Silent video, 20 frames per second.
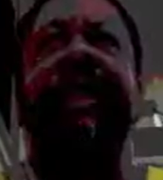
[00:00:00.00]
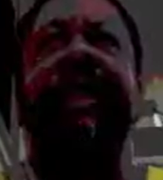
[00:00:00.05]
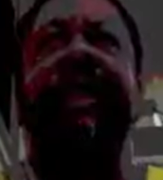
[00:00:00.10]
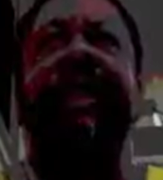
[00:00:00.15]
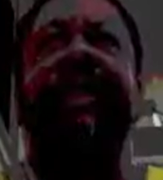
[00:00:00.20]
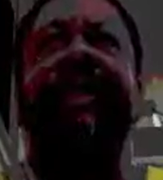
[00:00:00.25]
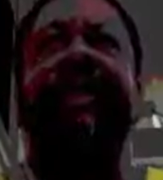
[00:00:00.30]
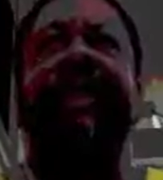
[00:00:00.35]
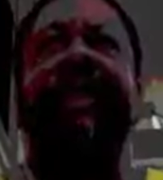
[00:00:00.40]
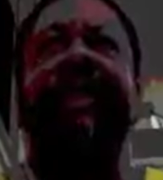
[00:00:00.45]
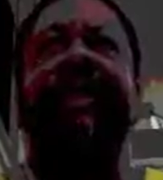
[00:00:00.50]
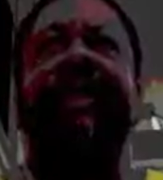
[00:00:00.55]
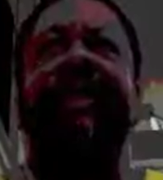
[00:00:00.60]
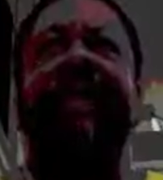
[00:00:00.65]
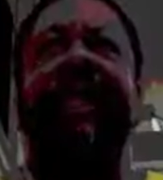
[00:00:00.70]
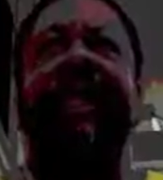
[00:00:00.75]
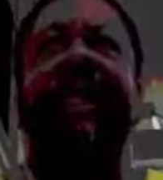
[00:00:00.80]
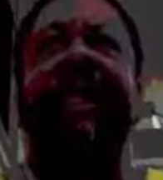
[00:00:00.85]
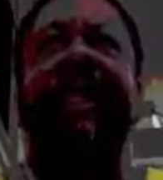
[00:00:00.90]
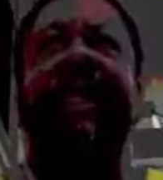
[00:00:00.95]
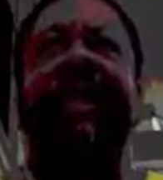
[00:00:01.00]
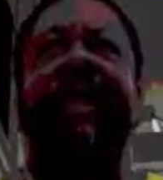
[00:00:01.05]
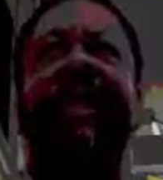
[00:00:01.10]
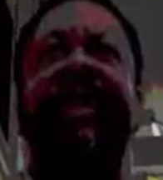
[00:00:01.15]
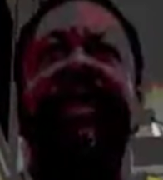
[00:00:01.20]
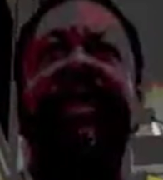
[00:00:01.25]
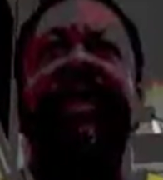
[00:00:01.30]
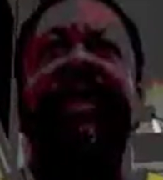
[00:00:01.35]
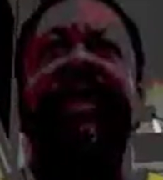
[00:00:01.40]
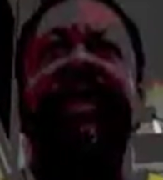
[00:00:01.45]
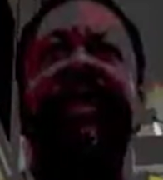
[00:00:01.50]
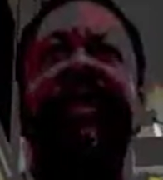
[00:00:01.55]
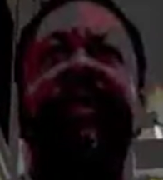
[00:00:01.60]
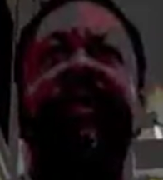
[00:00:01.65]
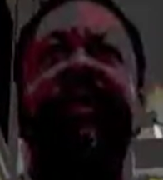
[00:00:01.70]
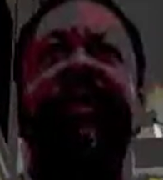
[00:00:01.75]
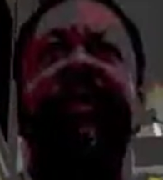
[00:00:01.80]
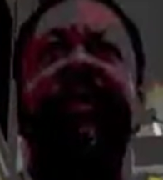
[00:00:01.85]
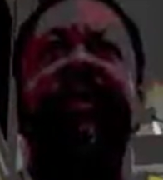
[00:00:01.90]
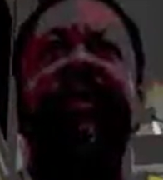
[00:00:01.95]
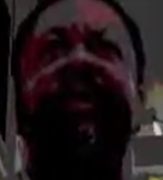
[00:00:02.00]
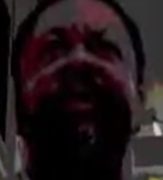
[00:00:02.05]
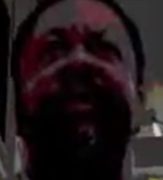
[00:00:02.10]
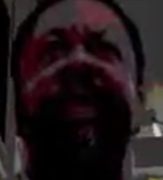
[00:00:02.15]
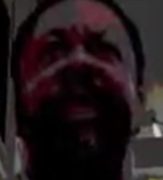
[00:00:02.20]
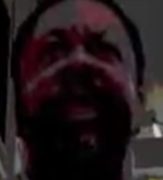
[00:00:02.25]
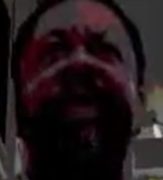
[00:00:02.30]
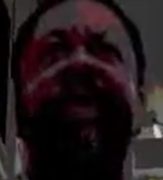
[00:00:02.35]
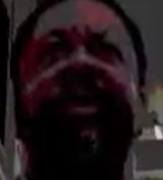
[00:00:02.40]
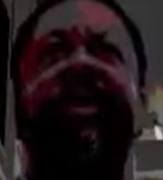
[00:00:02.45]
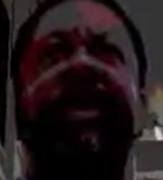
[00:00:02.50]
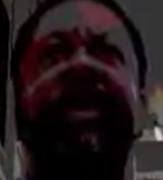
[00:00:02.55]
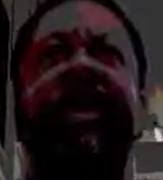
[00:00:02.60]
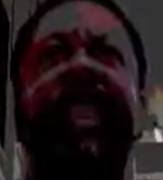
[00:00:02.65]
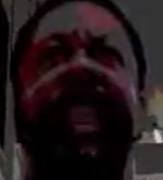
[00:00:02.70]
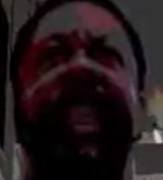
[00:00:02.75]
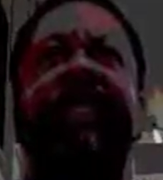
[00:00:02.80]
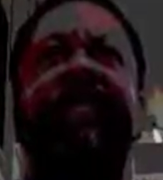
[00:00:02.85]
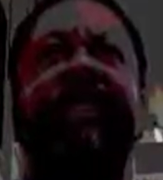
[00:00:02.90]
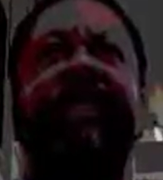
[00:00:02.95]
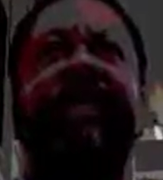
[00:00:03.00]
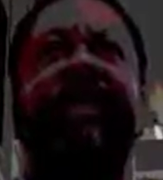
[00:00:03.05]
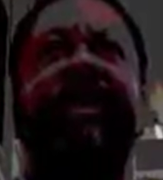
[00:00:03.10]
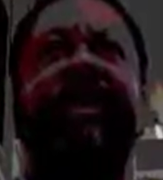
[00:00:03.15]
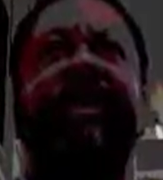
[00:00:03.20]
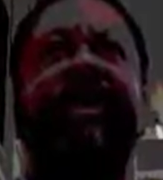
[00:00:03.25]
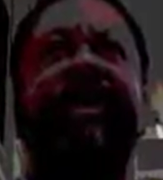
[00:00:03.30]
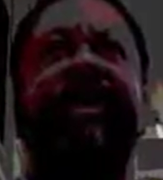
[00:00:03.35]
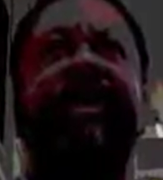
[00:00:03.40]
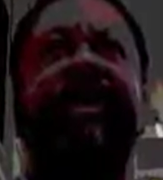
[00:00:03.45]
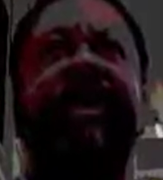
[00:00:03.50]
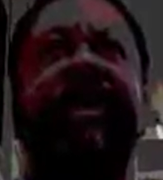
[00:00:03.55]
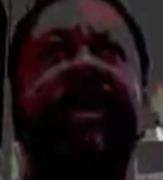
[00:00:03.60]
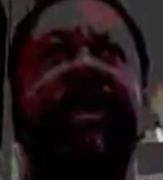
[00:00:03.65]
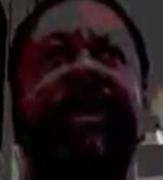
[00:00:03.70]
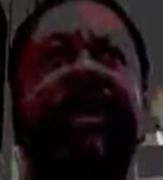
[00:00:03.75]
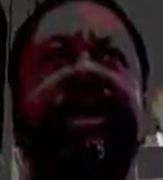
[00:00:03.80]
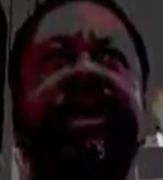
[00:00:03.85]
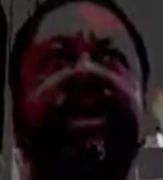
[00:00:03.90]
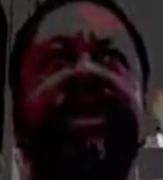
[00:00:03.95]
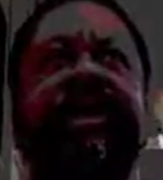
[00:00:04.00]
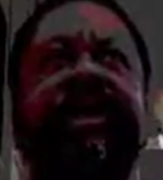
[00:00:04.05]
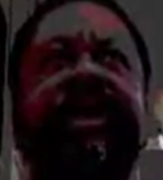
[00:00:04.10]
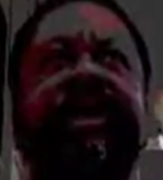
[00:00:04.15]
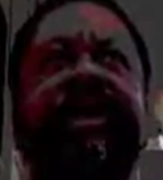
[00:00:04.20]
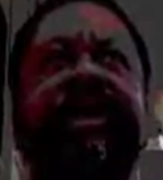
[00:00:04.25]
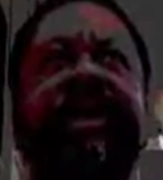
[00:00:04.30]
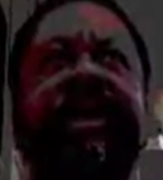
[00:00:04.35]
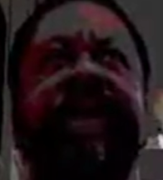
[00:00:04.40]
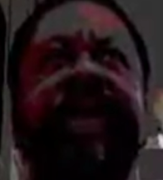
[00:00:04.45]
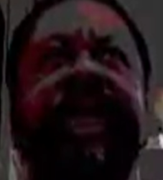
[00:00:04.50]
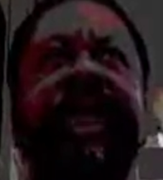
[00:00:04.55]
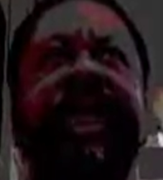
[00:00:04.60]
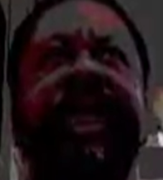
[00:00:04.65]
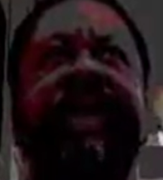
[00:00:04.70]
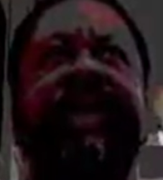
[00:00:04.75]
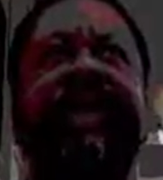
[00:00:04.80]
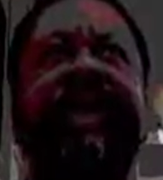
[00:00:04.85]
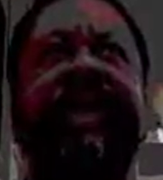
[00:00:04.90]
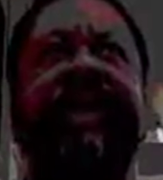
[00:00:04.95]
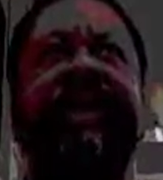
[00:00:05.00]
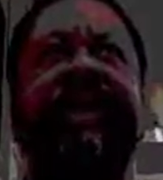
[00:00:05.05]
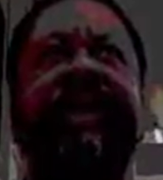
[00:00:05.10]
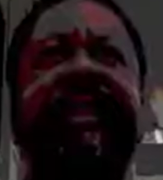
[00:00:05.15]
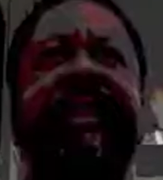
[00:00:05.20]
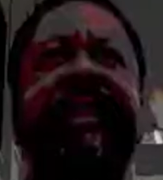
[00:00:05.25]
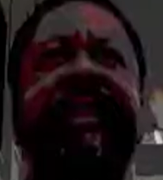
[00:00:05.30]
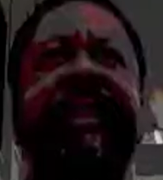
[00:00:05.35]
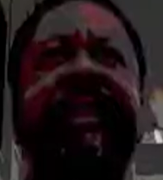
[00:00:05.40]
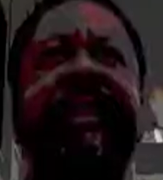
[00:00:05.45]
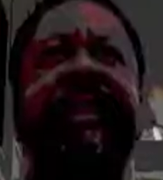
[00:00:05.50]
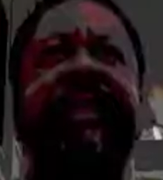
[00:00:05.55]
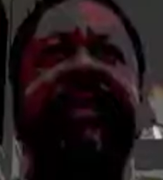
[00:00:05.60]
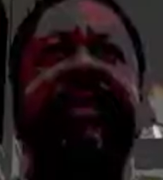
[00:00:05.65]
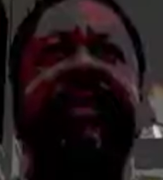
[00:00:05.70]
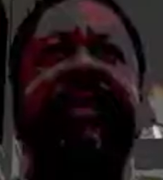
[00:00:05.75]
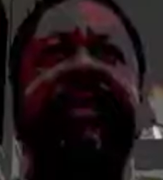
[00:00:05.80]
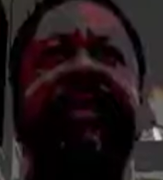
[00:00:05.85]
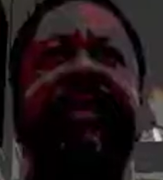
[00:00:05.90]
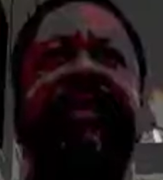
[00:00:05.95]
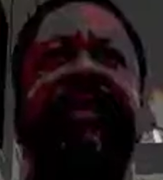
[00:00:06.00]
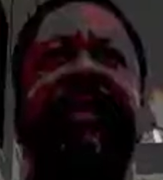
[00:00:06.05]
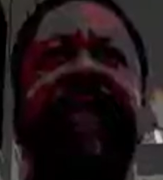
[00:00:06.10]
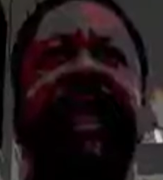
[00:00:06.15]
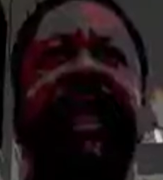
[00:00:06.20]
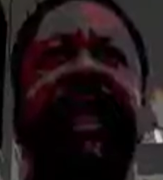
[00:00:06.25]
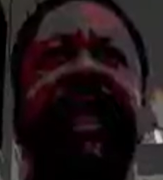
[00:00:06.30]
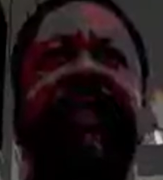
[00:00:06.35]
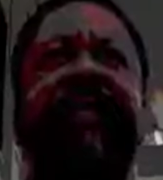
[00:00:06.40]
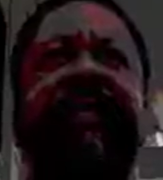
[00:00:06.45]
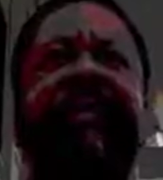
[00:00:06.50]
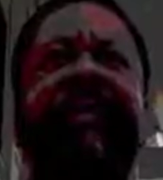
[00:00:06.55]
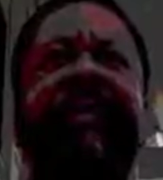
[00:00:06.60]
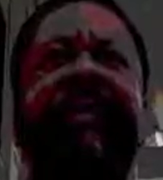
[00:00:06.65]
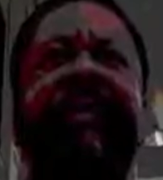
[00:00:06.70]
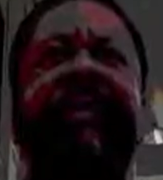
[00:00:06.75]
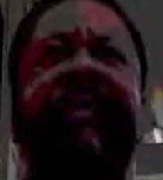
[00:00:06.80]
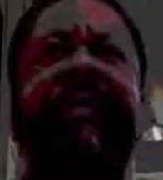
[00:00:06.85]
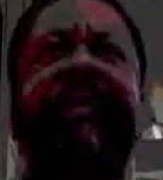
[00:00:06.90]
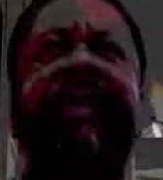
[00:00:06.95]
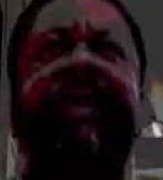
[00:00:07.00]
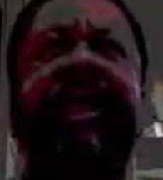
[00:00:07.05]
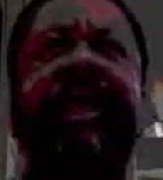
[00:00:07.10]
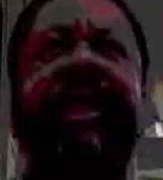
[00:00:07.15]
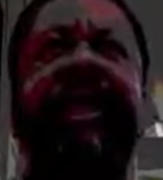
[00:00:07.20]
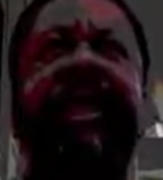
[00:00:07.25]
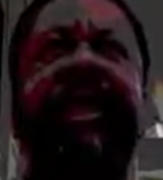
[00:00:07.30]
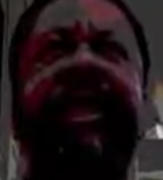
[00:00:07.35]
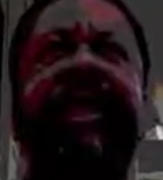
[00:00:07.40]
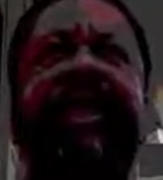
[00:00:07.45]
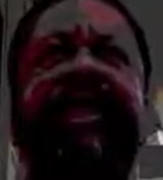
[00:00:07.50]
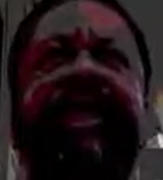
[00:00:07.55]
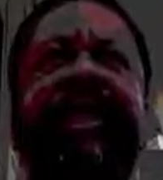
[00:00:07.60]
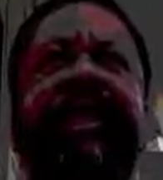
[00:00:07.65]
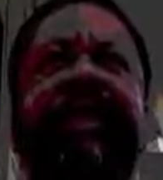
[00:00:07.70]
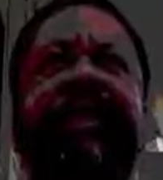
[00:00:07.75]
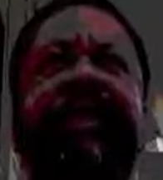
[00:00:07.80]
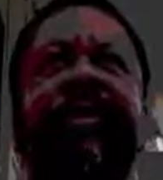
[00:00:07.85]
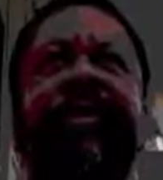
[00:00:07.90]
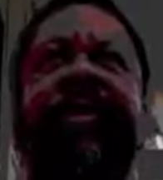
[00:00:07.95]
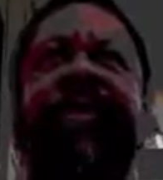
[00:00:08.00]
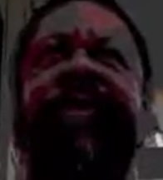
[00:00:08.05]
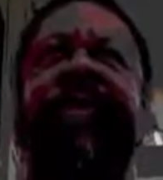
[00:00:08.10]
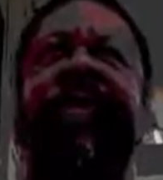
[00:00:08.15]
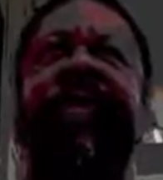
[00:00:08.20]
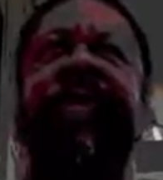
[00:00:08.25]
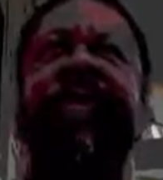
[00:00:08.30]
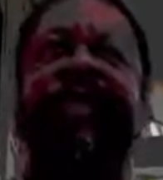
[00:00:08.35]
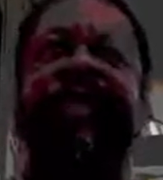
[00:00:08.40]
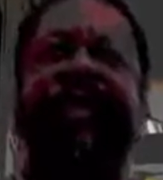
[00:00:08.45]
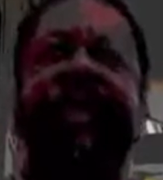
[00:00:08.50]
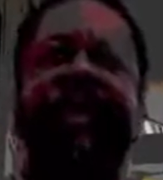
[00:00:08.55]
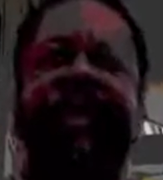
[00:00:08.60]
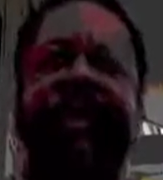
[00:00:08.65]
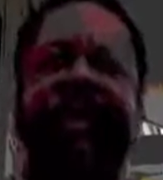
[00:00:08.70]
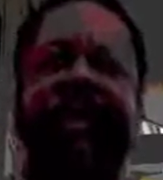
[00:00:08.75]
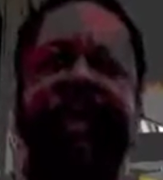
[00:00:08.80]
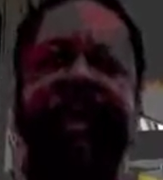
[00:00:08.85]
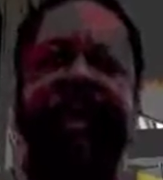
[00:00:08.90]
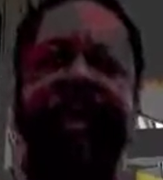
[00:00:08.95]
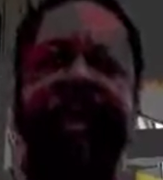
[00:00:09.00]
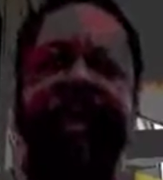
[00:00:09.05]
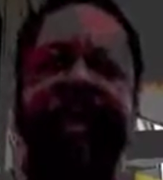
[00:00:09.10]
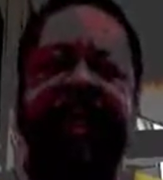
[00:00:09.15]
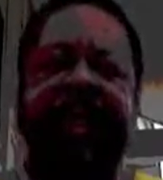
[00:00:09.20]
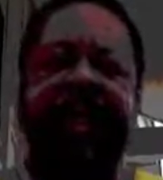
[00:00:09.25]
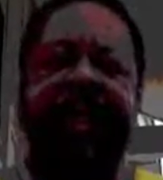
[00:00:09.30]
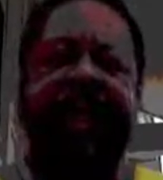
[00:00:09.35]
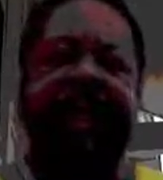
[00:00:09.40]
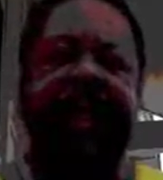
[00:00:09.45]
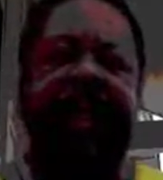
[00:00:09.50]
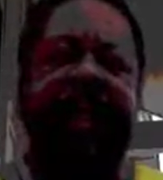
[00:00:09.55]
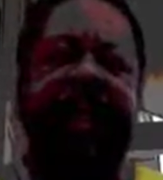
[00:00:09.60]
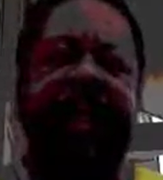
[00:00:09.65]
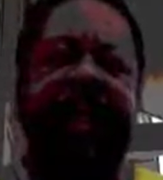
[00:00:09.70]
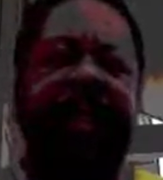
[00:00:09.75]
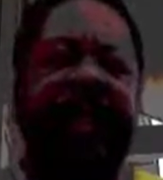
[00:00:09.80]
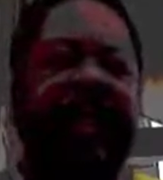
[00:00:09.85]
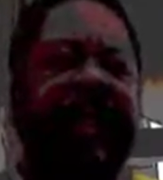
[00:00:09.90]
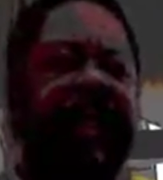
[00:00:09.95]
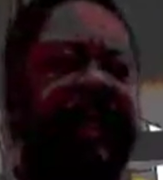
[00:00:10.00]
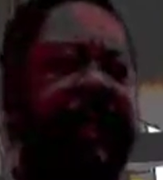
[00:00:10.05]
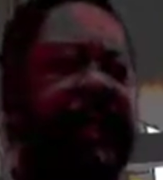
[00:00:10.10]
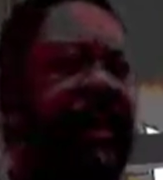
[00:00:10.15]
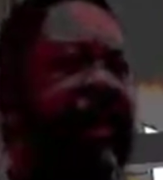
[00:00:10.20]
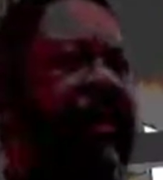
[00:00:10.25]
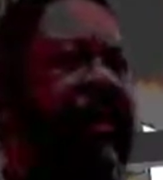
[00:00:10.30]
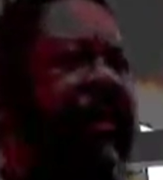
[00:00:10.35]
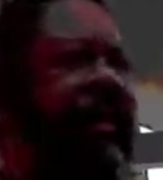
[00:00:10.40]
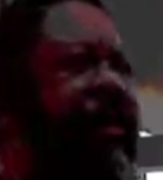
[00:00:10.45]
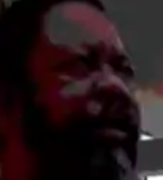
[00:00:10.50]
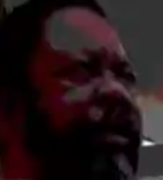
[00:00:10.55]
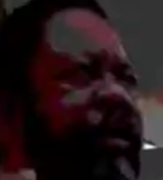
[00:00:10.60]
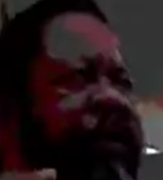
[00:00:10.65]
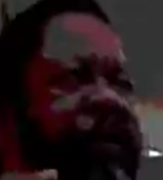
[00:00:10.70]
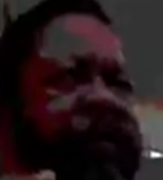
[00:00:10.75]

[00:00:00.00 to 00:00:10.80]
then they tested a uh, what was called a Bulava missile, which was a SS-45, uh, which was a submarine launch missile. They they was testing those